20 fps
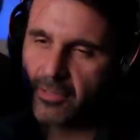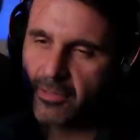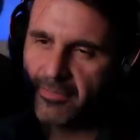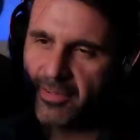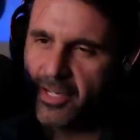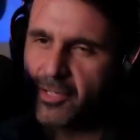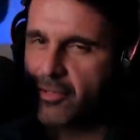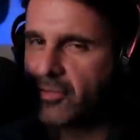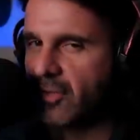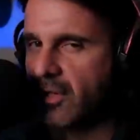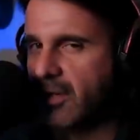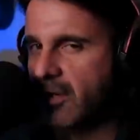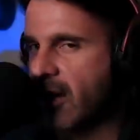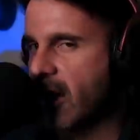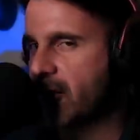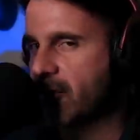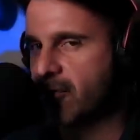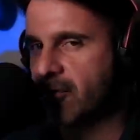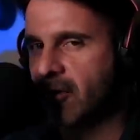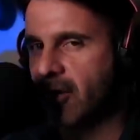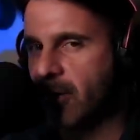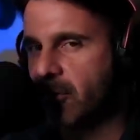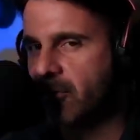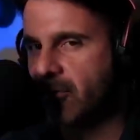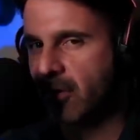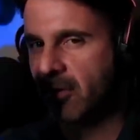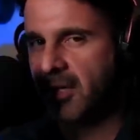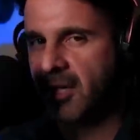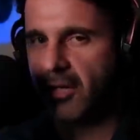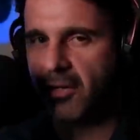the venue's like at UW.
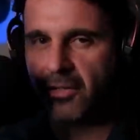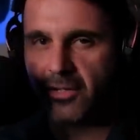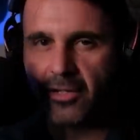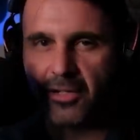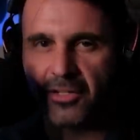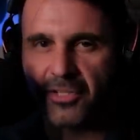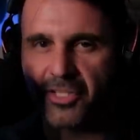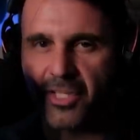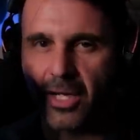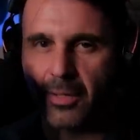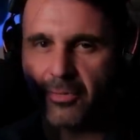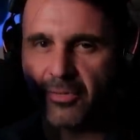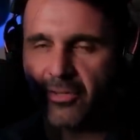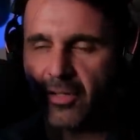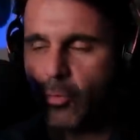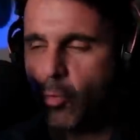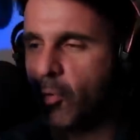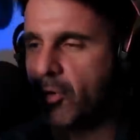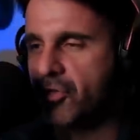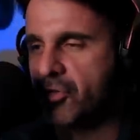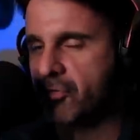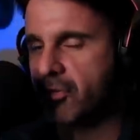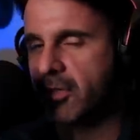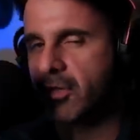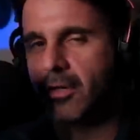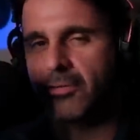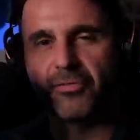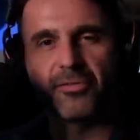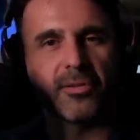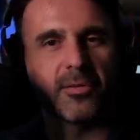It's on college campus, like one street
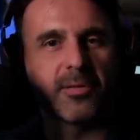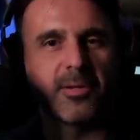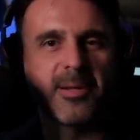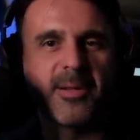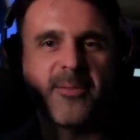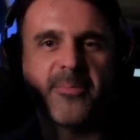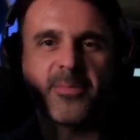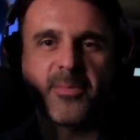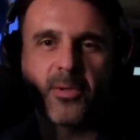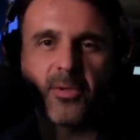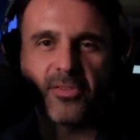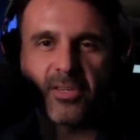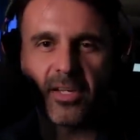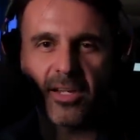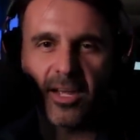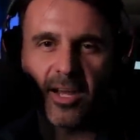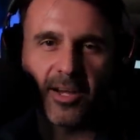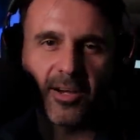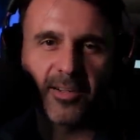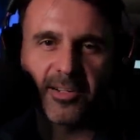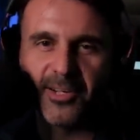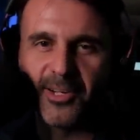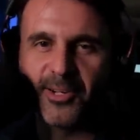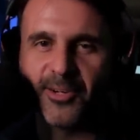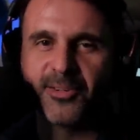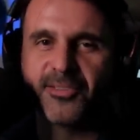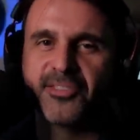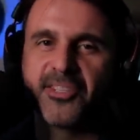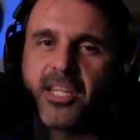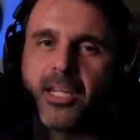off. So I was like, how, you
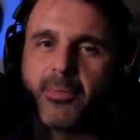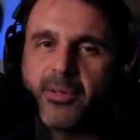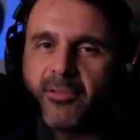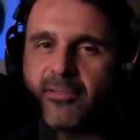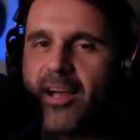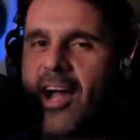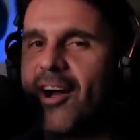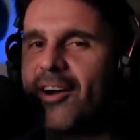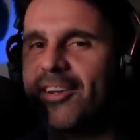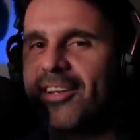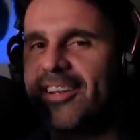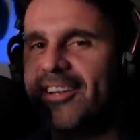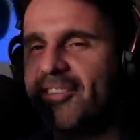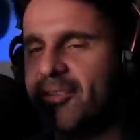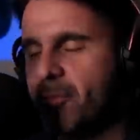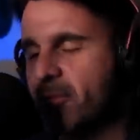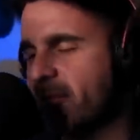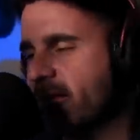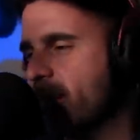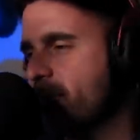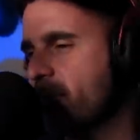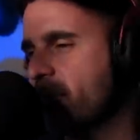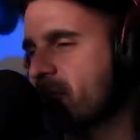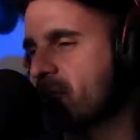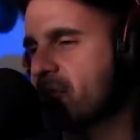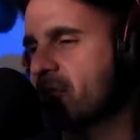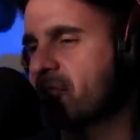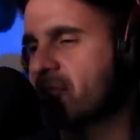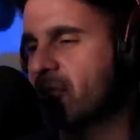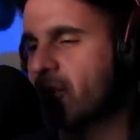know, is it going to be rowdy? Is it going to be
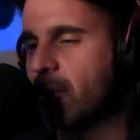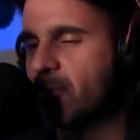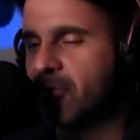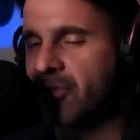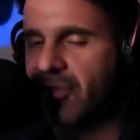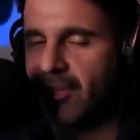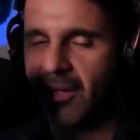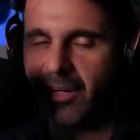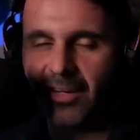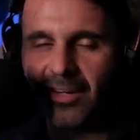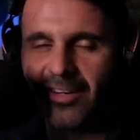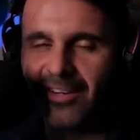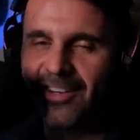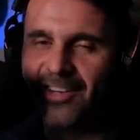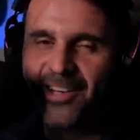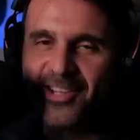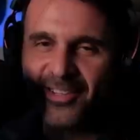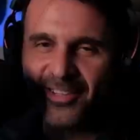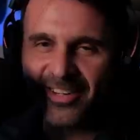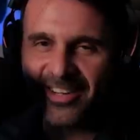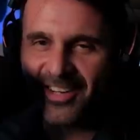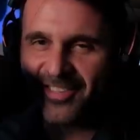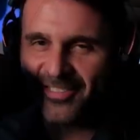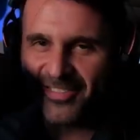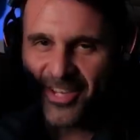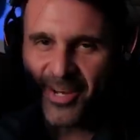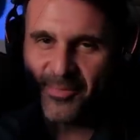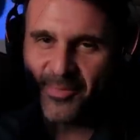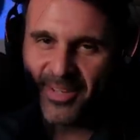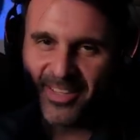rambunctious? You know, I'm just like I
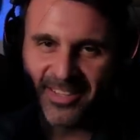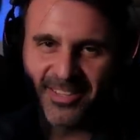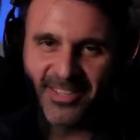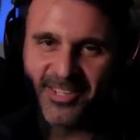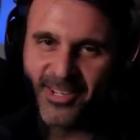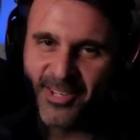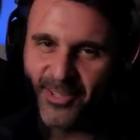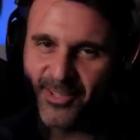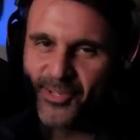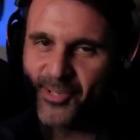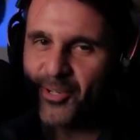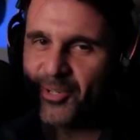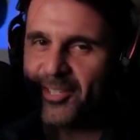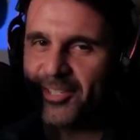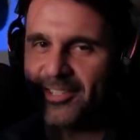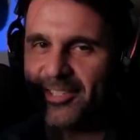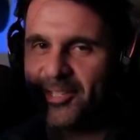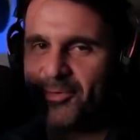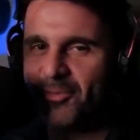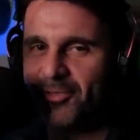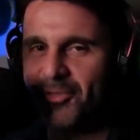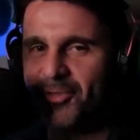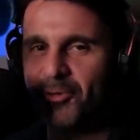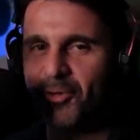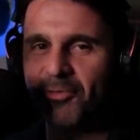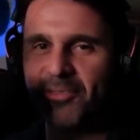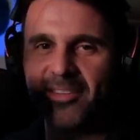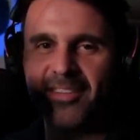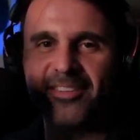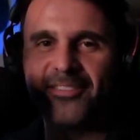said, I made, you know, the joke earlier. I'm just too
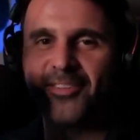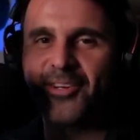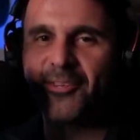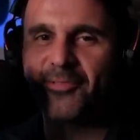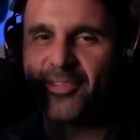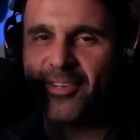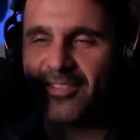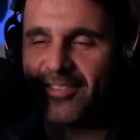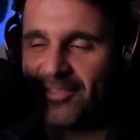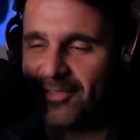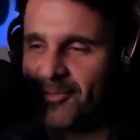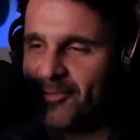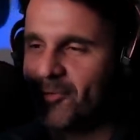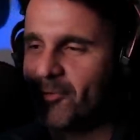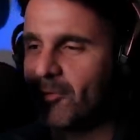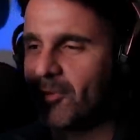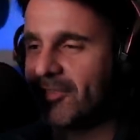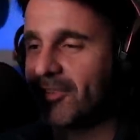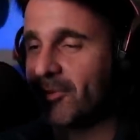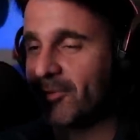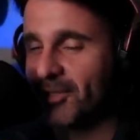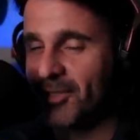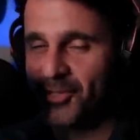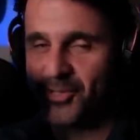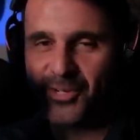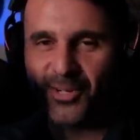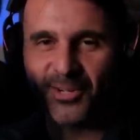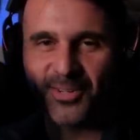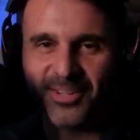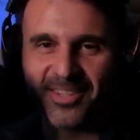old for that stuff. Like, well, it's not really a
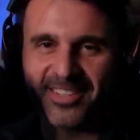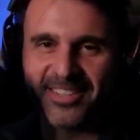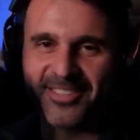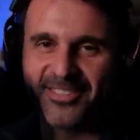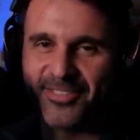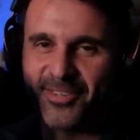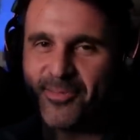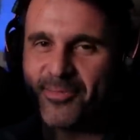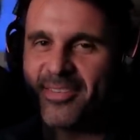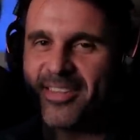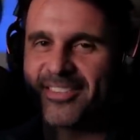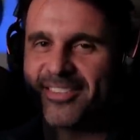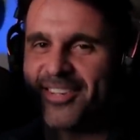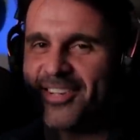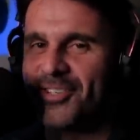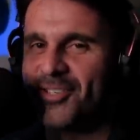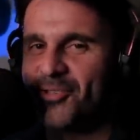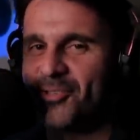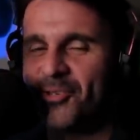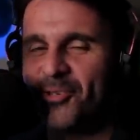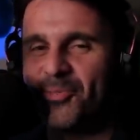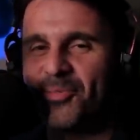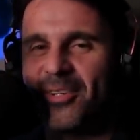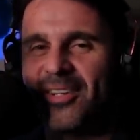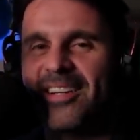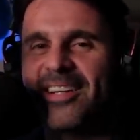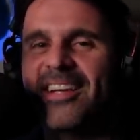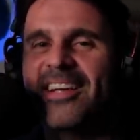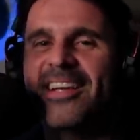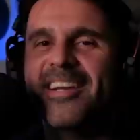joke. Some of that's kind of true.
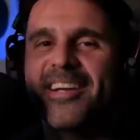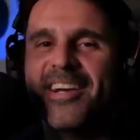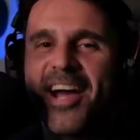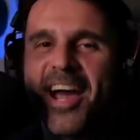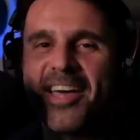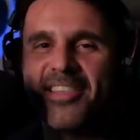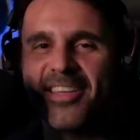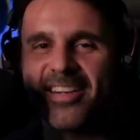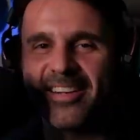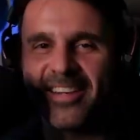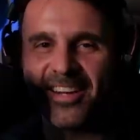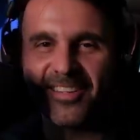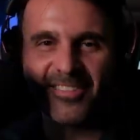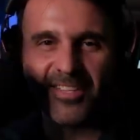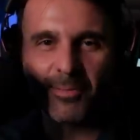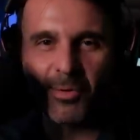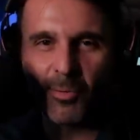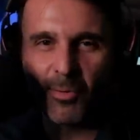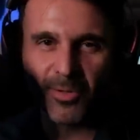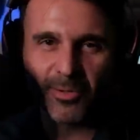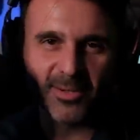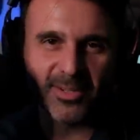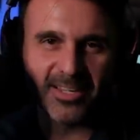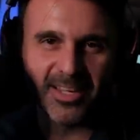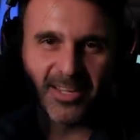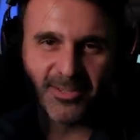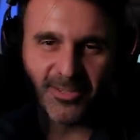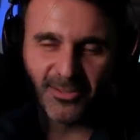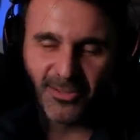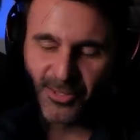But I think next time I want to go
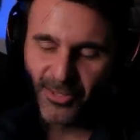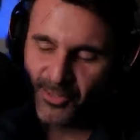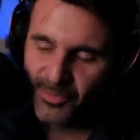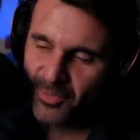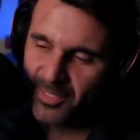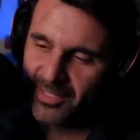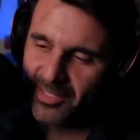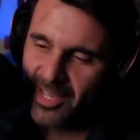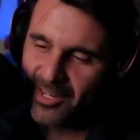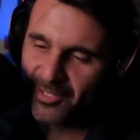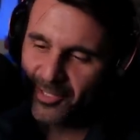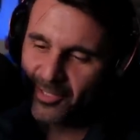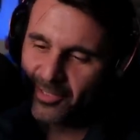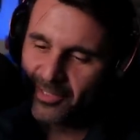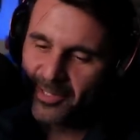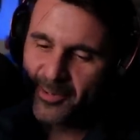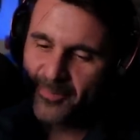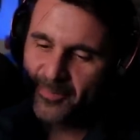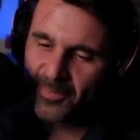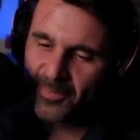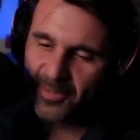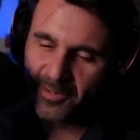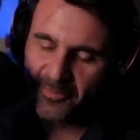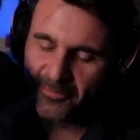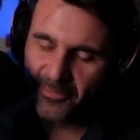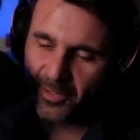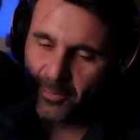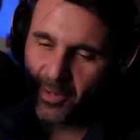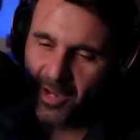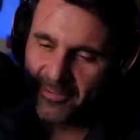down there too. But I don't know.
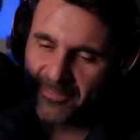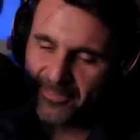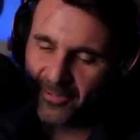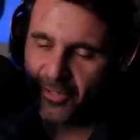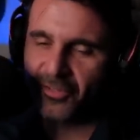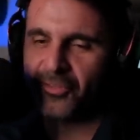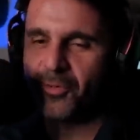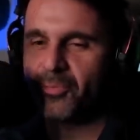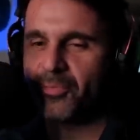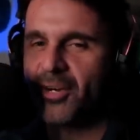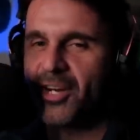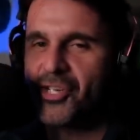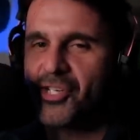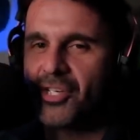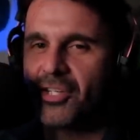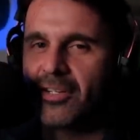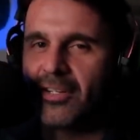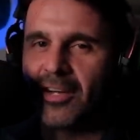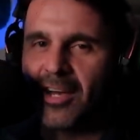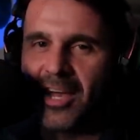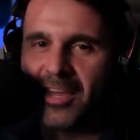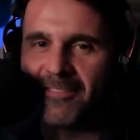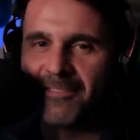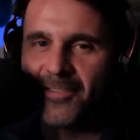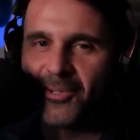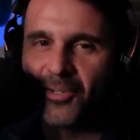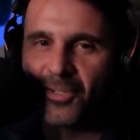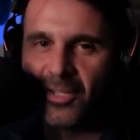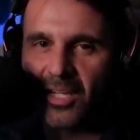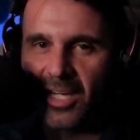For my first impression, I
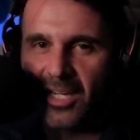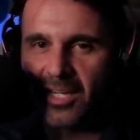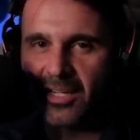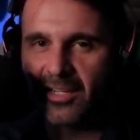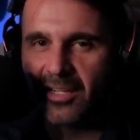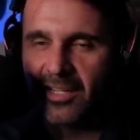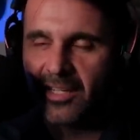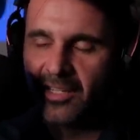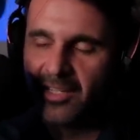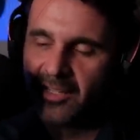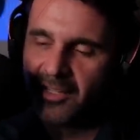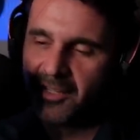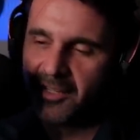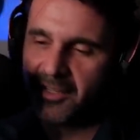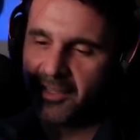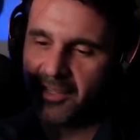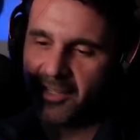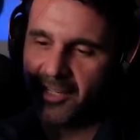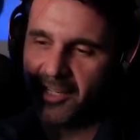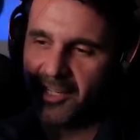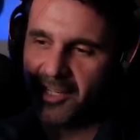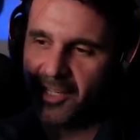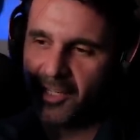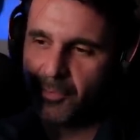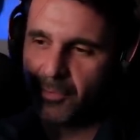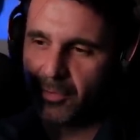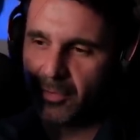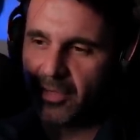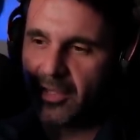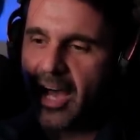feel like the
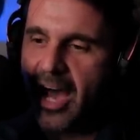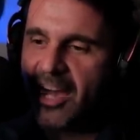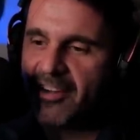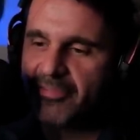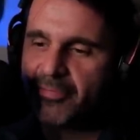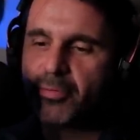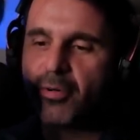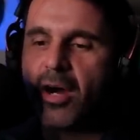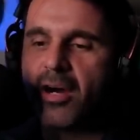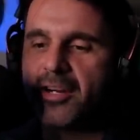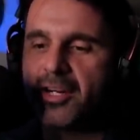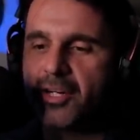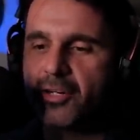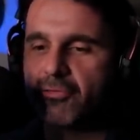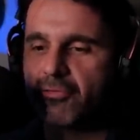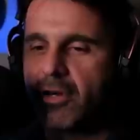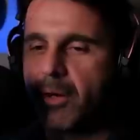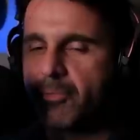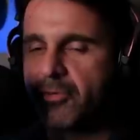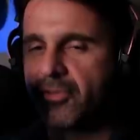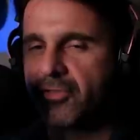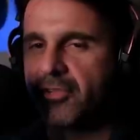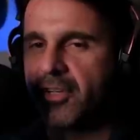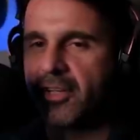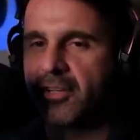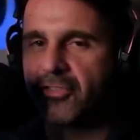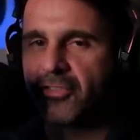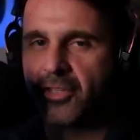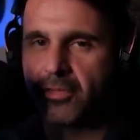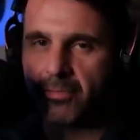live product
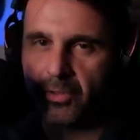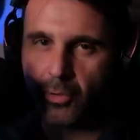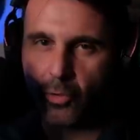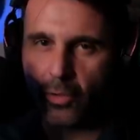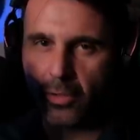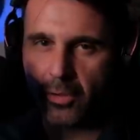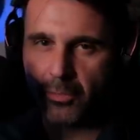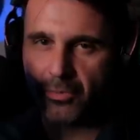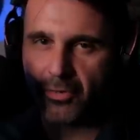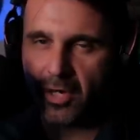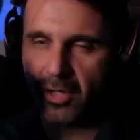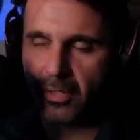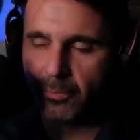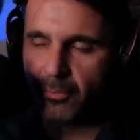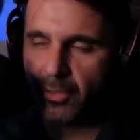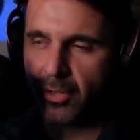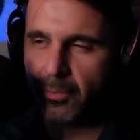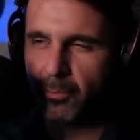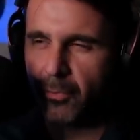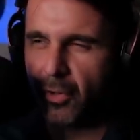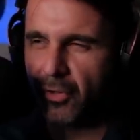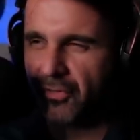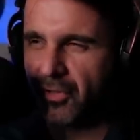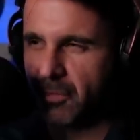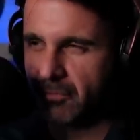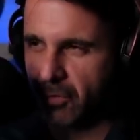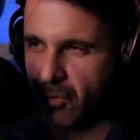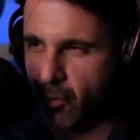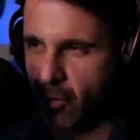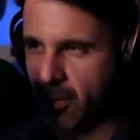represents the recorded product, but most of
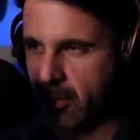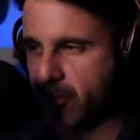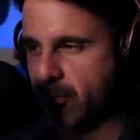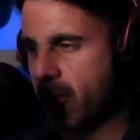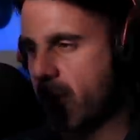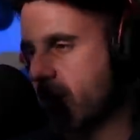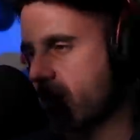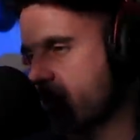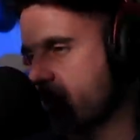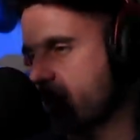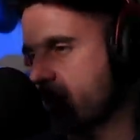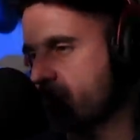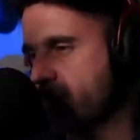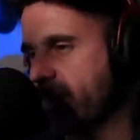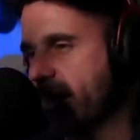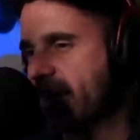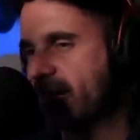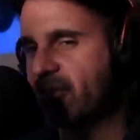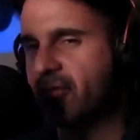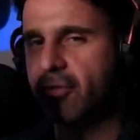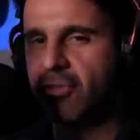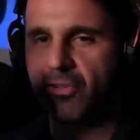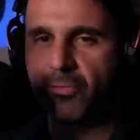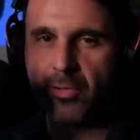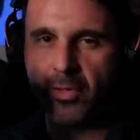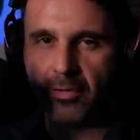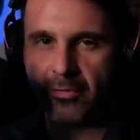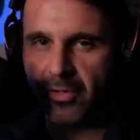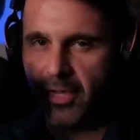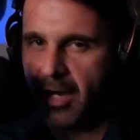the recorded product that I've reacted to has
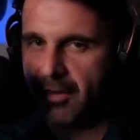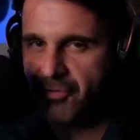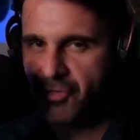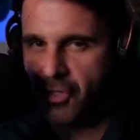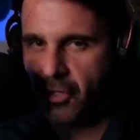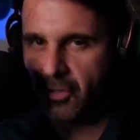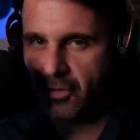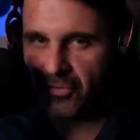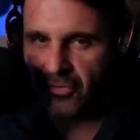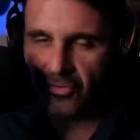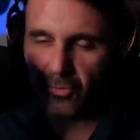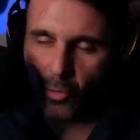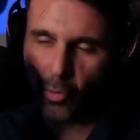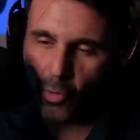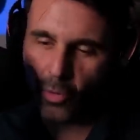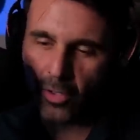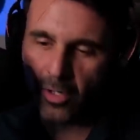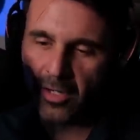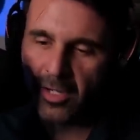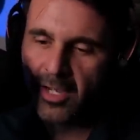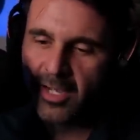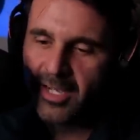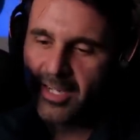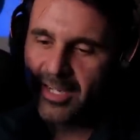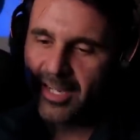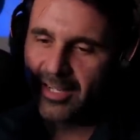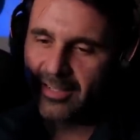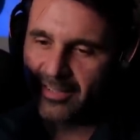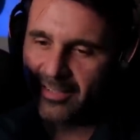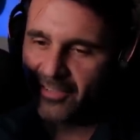been of live shows or
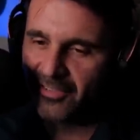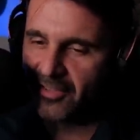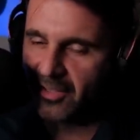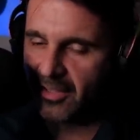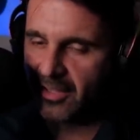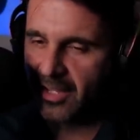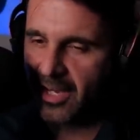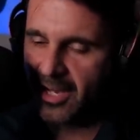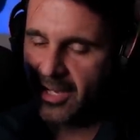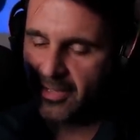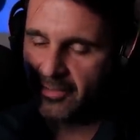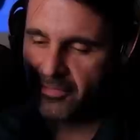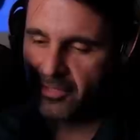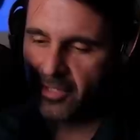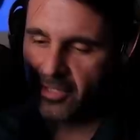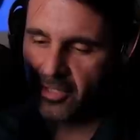at least a live